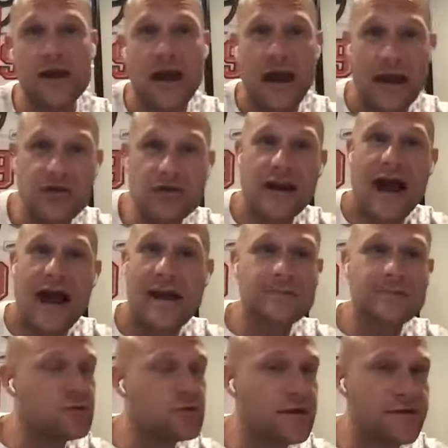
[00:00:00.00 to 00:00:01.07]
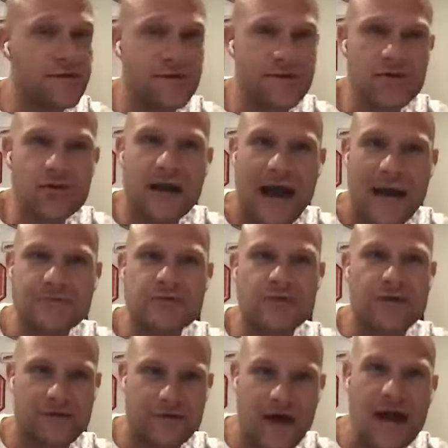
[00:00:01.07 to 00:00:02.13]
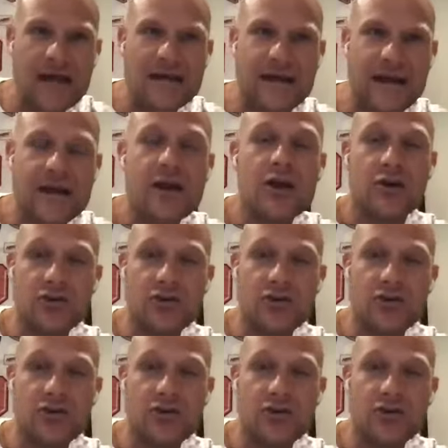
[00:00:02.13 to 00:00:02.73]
And you could absolutely you could absolutely find it.